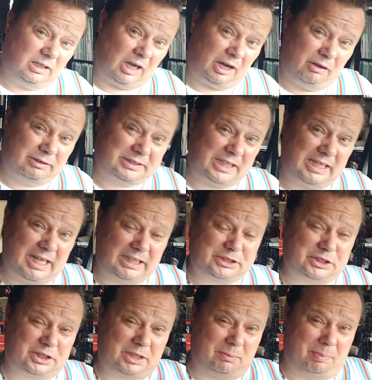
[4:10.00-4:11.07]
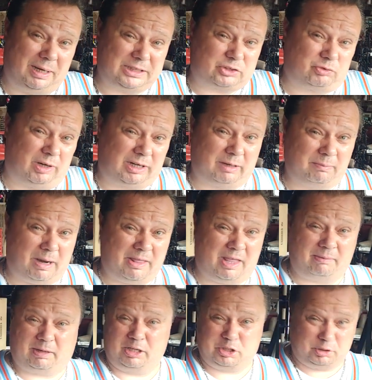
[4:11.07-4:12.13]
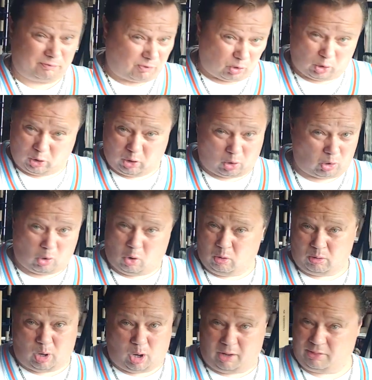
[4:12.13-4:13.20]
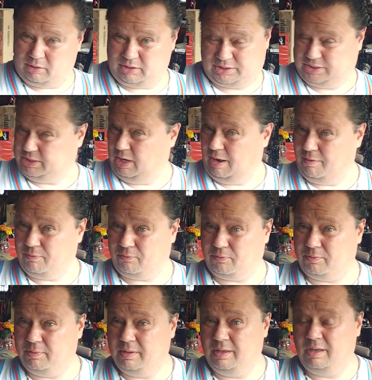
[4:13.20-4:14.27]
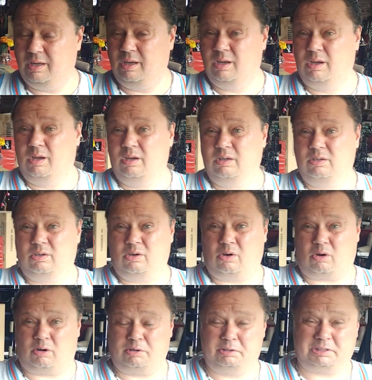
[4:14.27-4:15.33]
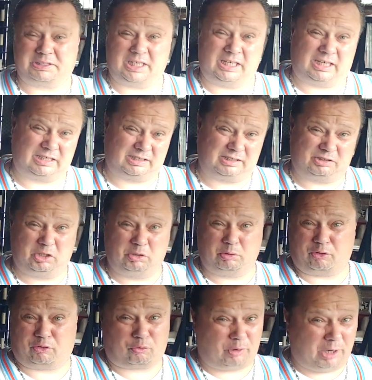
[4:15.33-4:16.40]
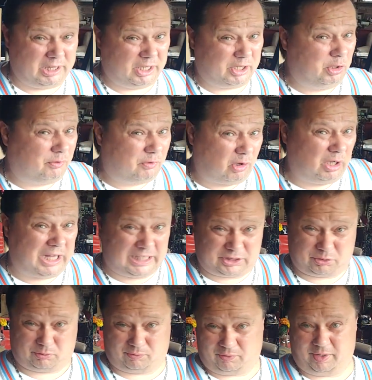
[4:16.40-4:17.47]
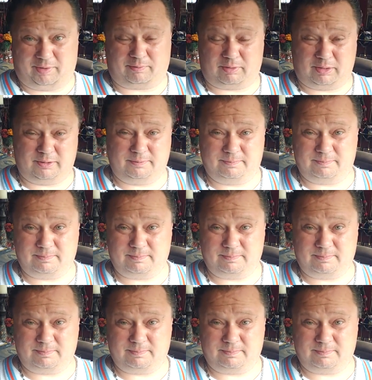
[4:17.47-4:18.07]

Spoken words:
Are you saying that's the best record by them because you've heard or own all their stuff? Or are you saying because of the 2 or 3 that you've heard, that's your favorite?